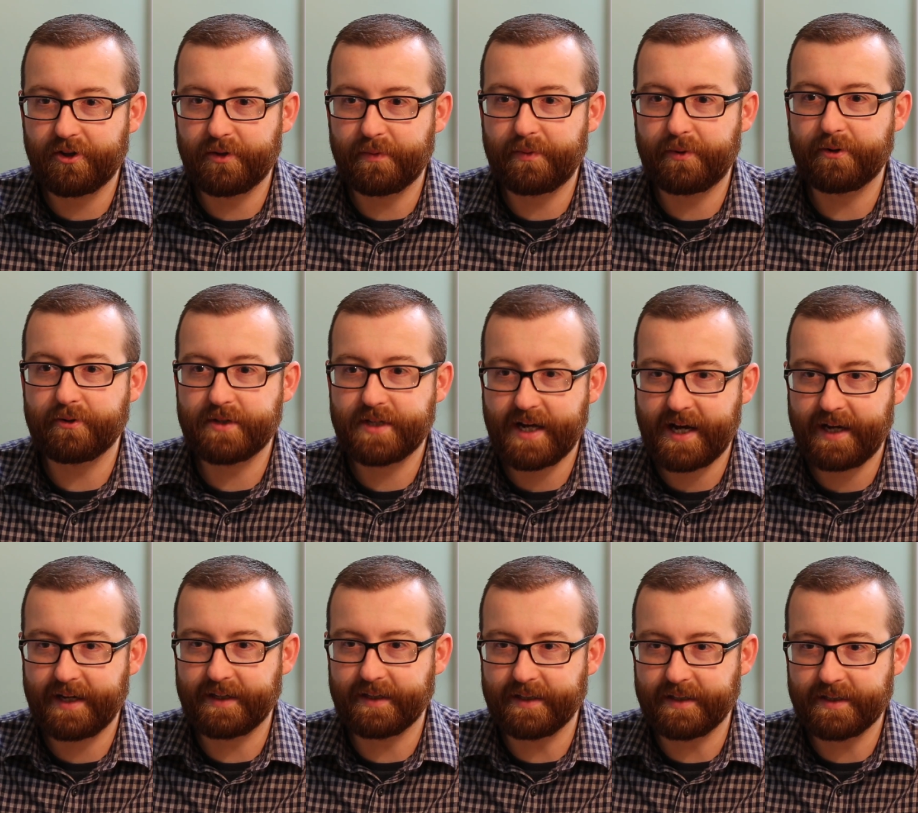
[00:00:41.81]
the
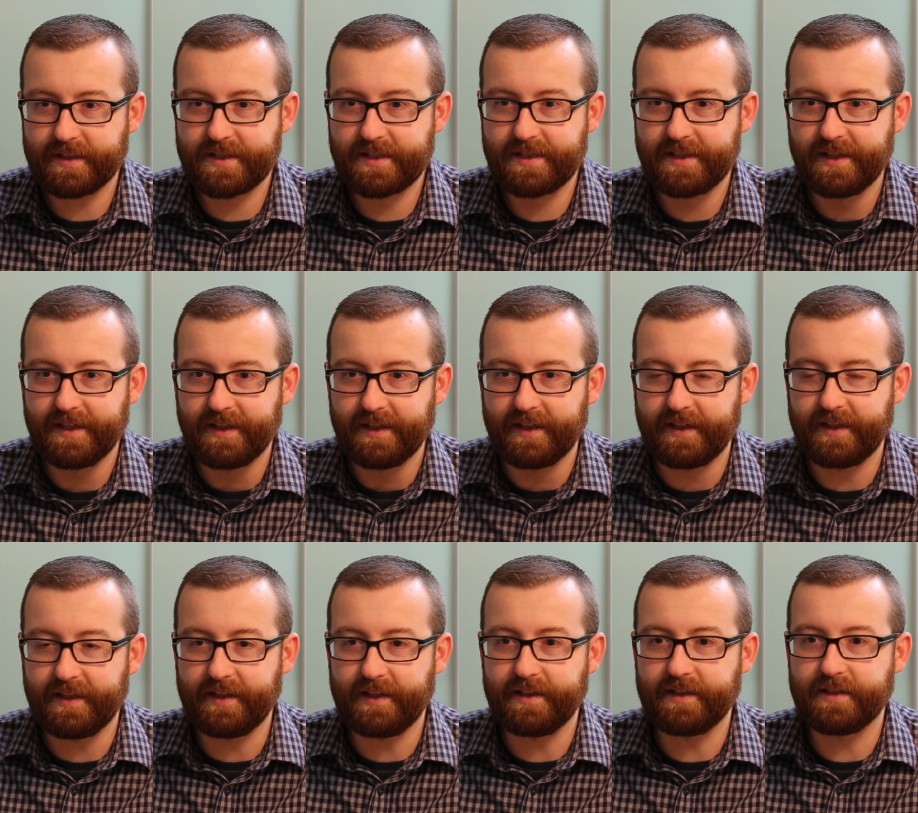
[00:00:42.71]
protagonist,
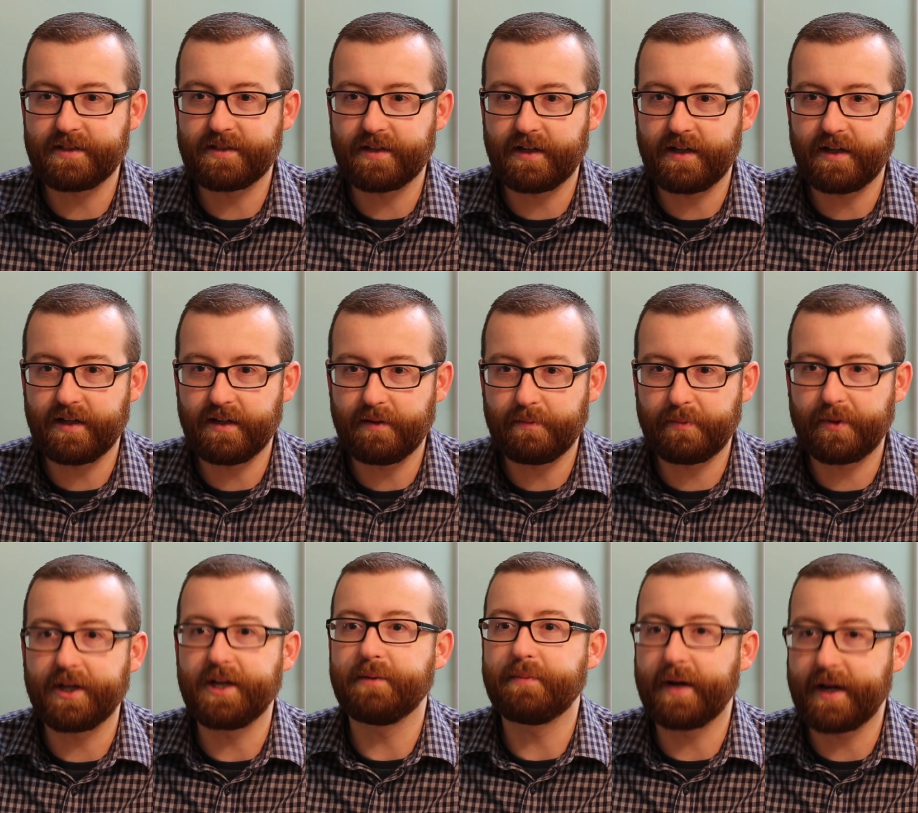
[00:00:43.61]
and he's
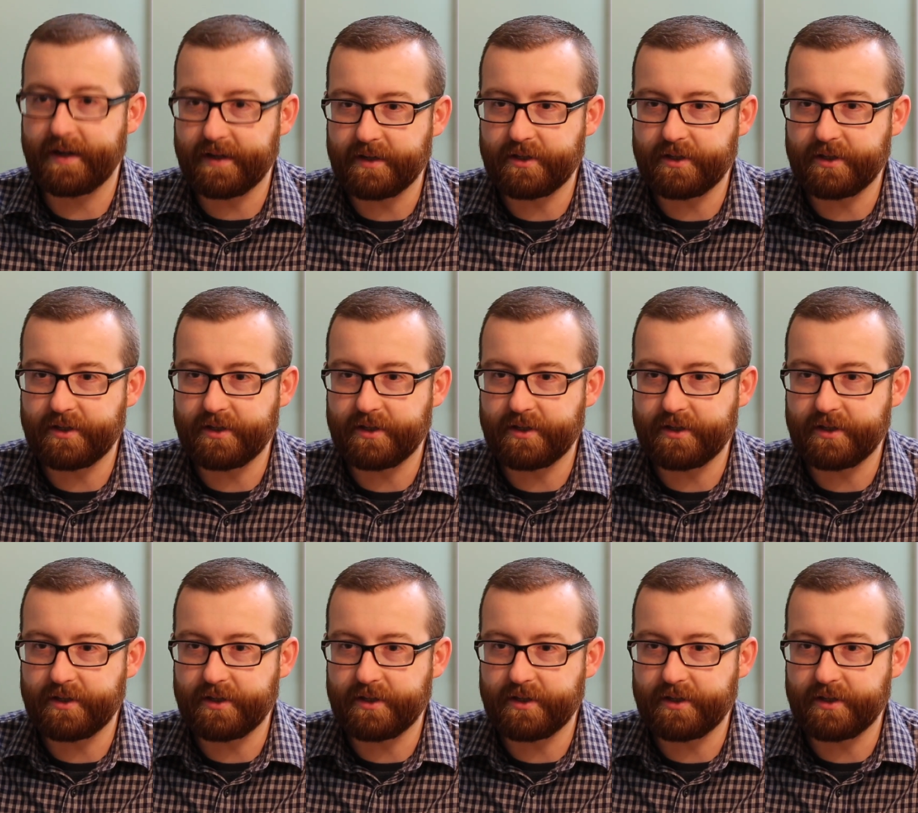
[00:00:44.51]
played by